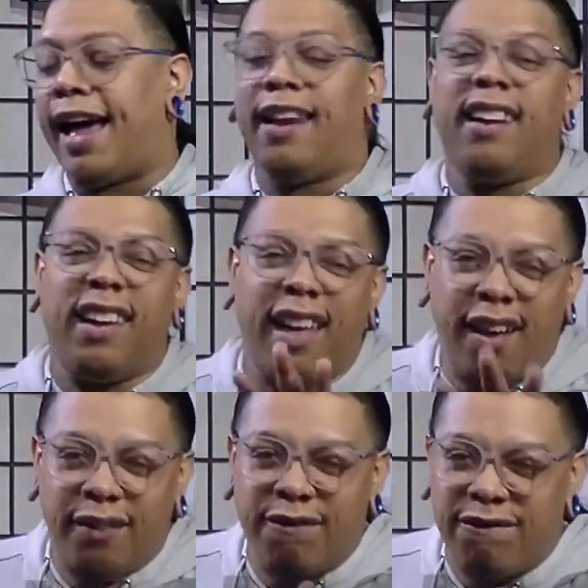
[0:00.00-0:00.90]
I
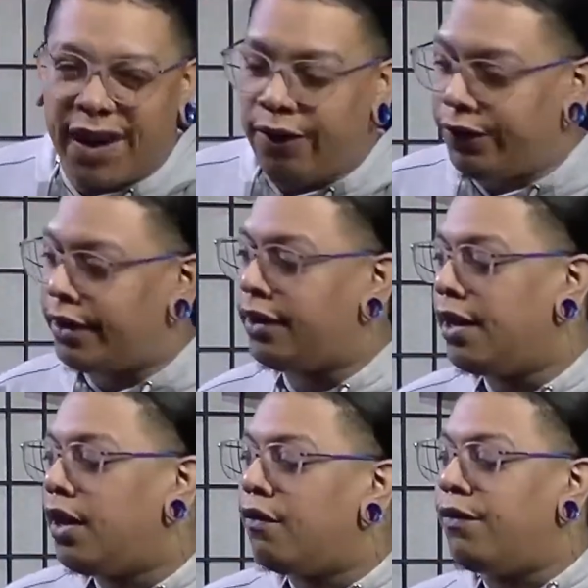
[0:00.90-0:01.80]
love velvet.
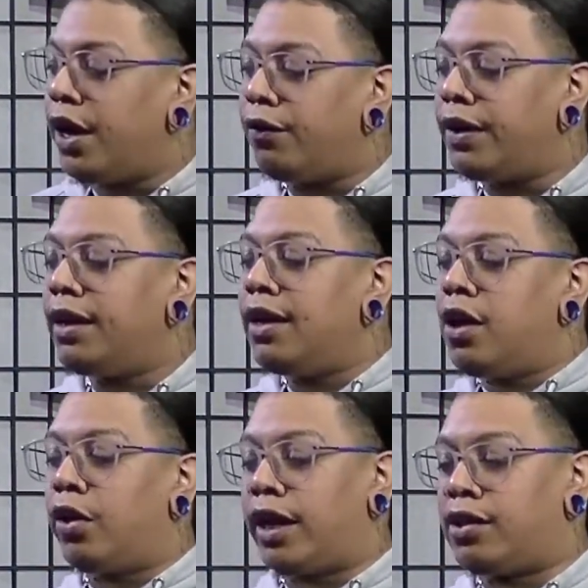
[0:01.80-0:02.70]
Velvet.
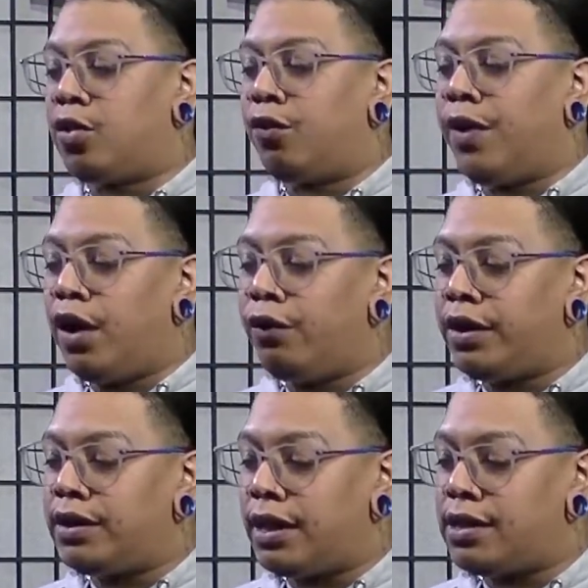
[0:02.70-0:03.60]
Okay, so
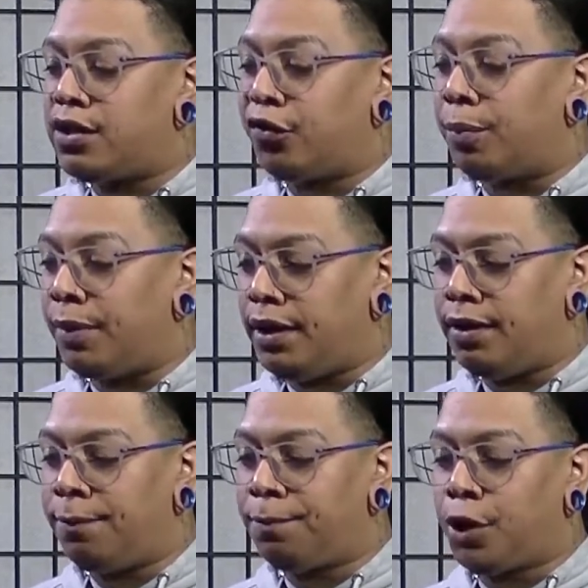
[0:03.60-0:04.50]
velvet does for
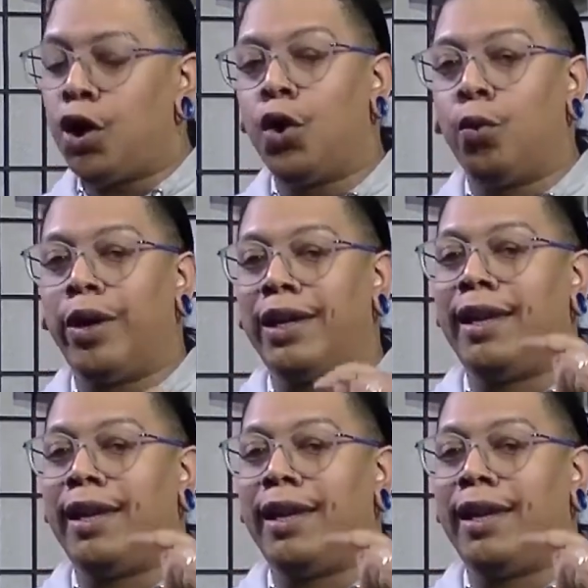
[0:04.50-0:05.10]
me what